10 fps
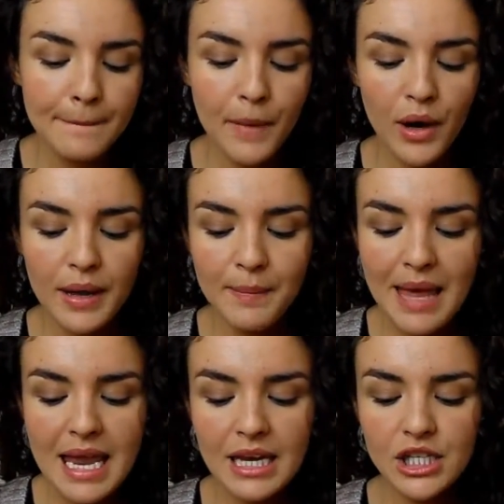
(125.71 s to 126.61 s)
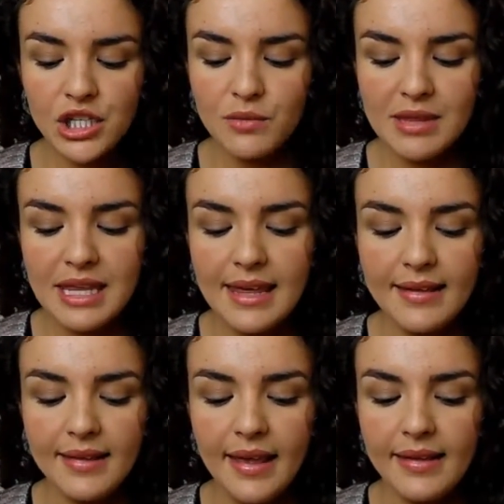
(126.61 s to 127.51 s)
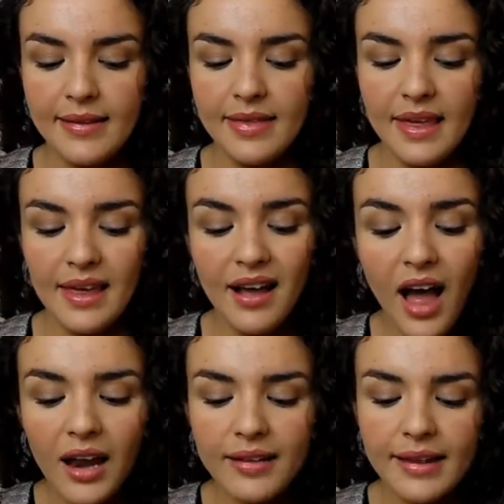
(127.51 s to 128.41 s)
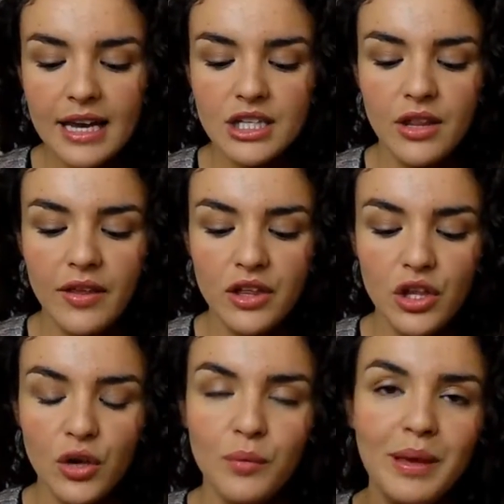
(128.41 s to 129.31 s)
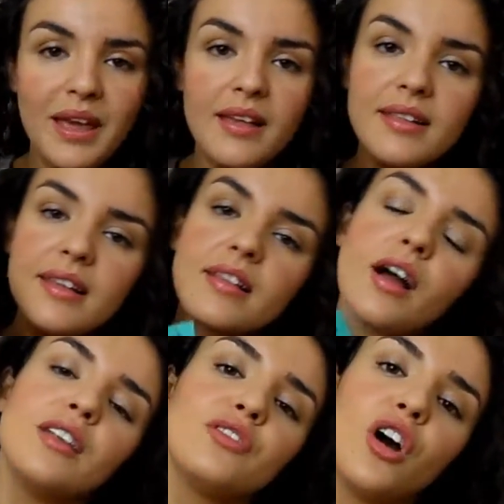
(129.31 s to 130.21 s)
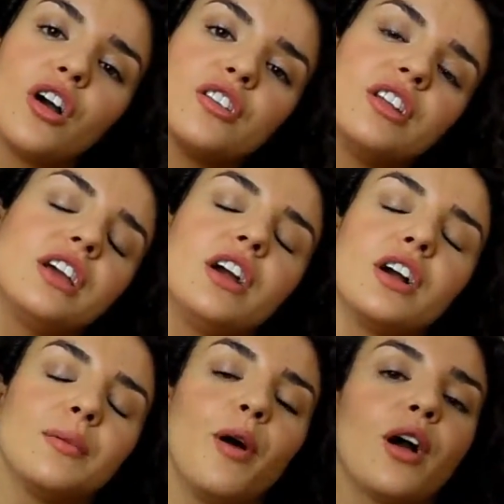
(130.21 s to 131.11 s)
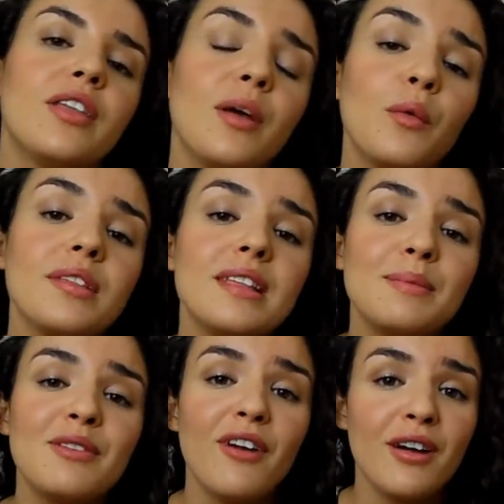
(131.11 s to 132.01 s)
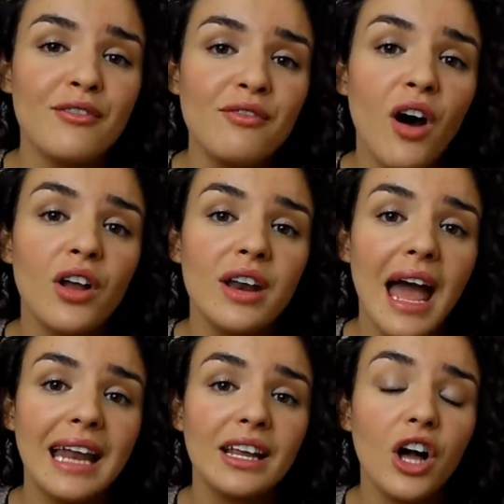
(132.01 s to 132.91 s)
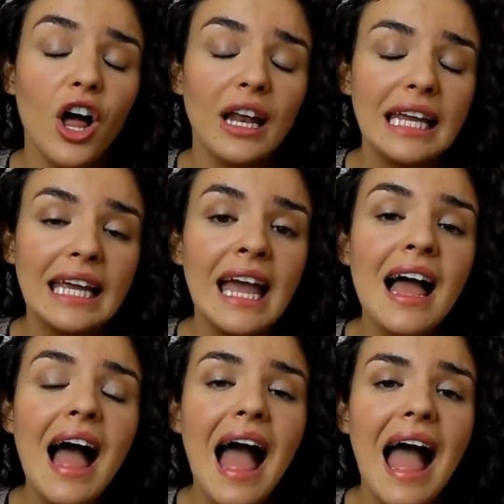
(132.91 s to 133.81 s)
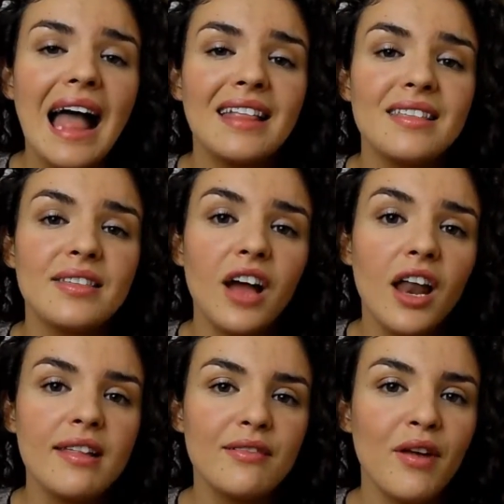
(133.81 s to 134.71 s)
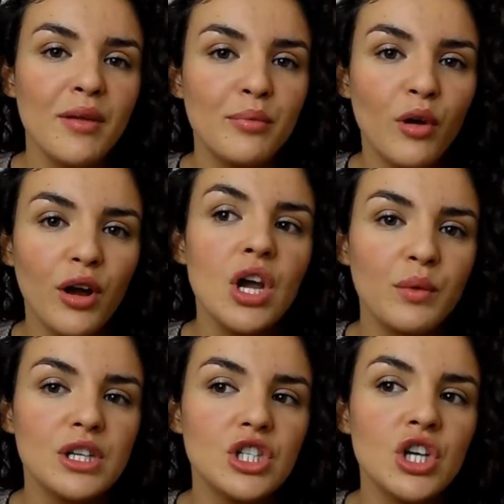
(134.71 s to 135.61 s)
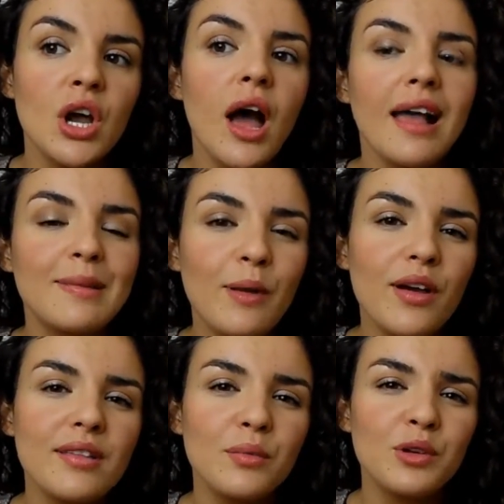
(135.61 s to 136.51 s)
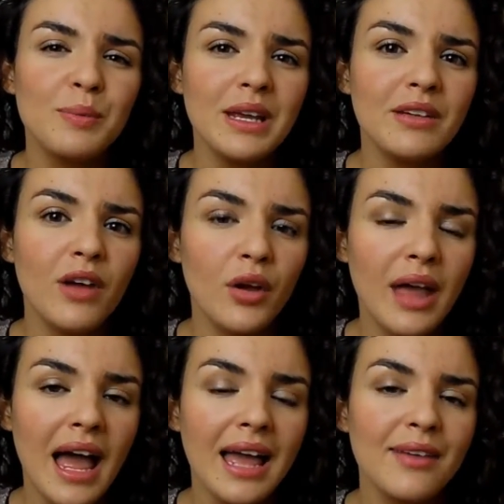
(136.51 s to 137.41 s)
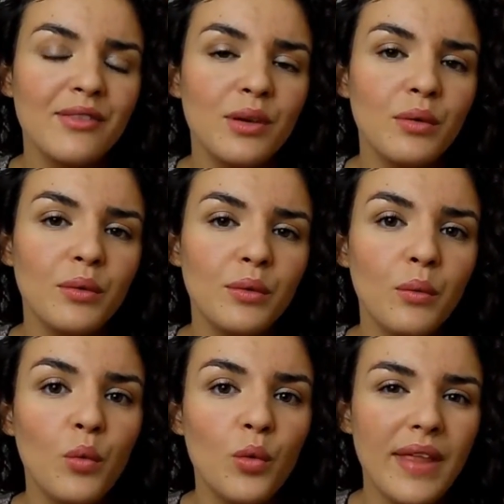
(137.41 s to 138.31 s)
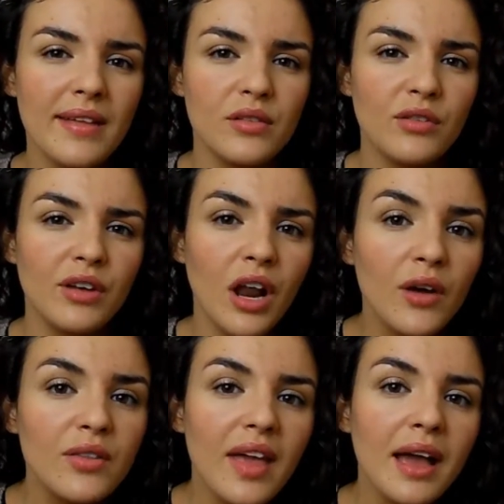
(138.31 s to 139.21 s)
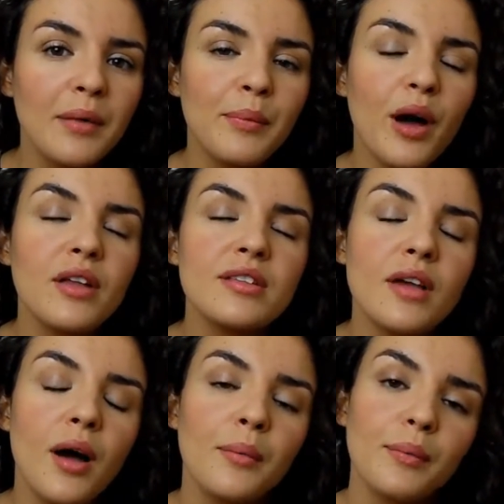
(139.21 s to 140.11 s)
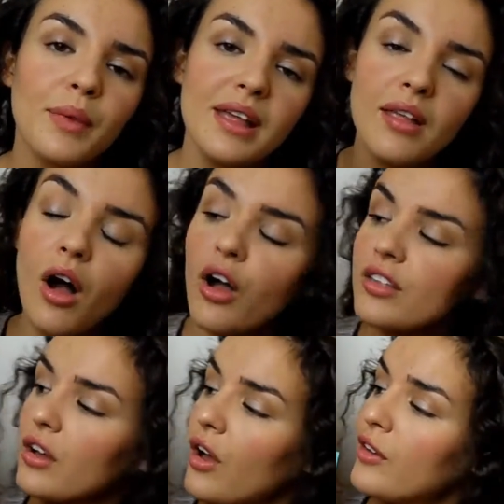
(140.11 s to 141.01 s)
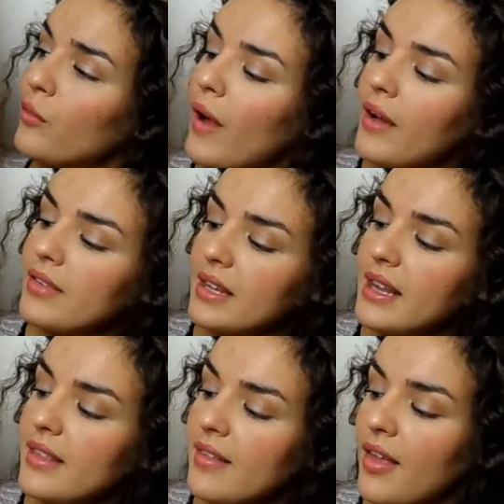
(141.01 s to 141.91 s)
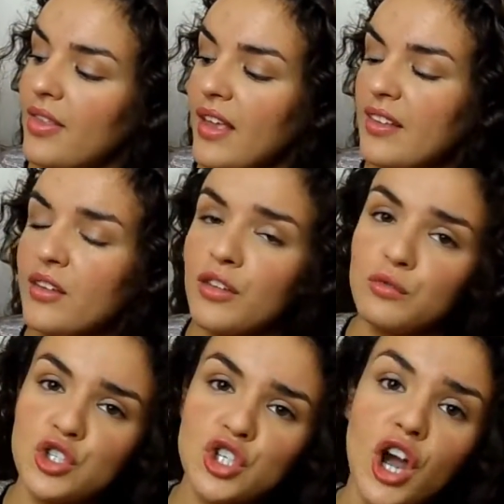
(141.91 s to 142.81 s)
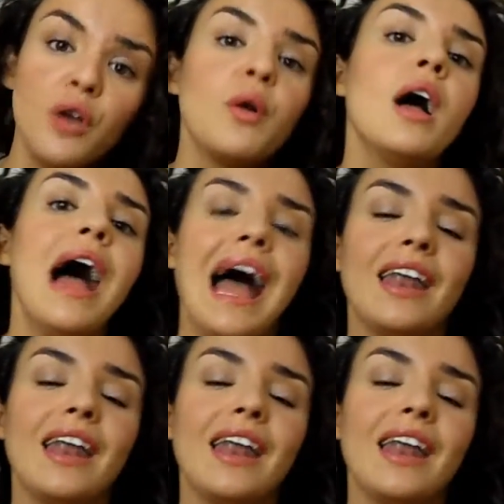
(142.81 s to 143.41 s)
My main issue with these is the colour selection that they do, because it's kind of targeted at a younger market. They want it to be very fun and girly, and the colours are very bright, which I suppose would be okay if you wore that sort of clothing, but it's hard to kind of wear underneath certain things because it would show.